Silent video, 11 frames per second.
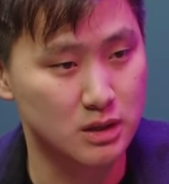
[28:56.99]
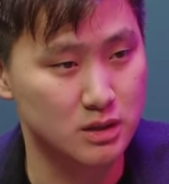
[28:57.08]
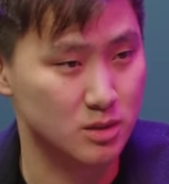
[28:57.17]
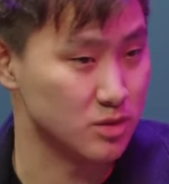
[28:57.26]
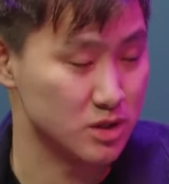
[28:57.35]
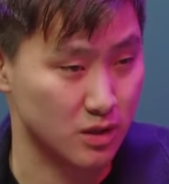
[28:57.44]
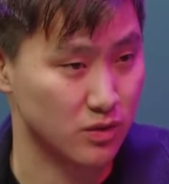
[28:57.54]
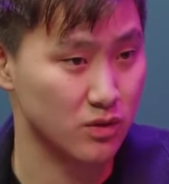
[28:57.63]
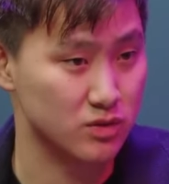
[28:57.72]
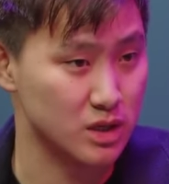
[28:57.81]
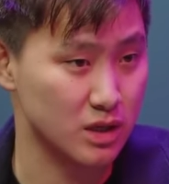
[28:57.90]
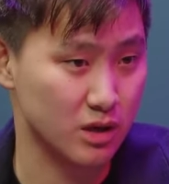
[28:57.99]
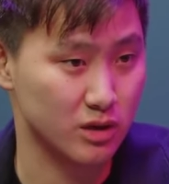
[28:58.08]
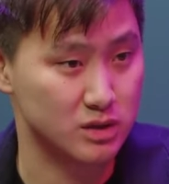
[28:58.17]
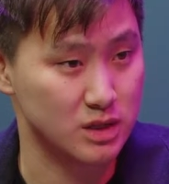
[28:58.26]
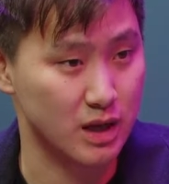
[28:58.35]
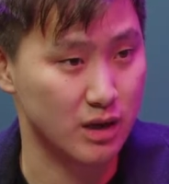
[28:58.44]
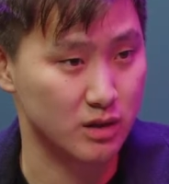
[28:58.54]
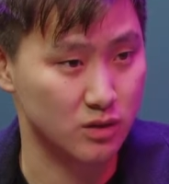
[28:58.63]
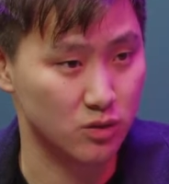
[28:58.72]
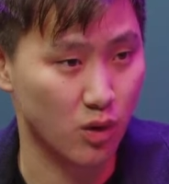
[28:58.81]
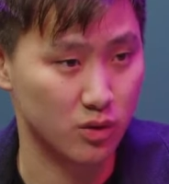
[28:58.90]
some of the stuff that you've seen here at scale and
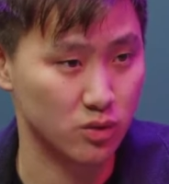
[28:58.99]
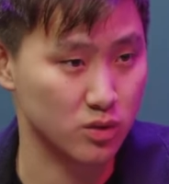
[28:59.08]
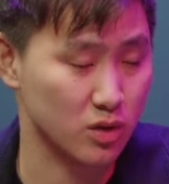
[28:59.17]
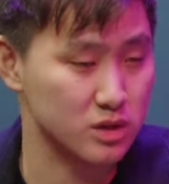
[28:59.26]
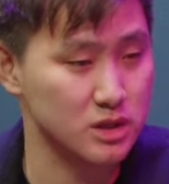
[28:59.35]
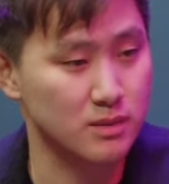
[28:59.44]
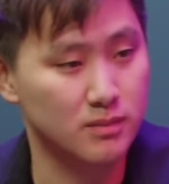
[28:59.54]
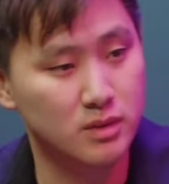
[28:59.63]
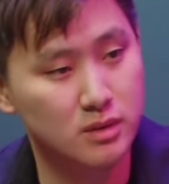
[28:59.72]
you've walked through with our team?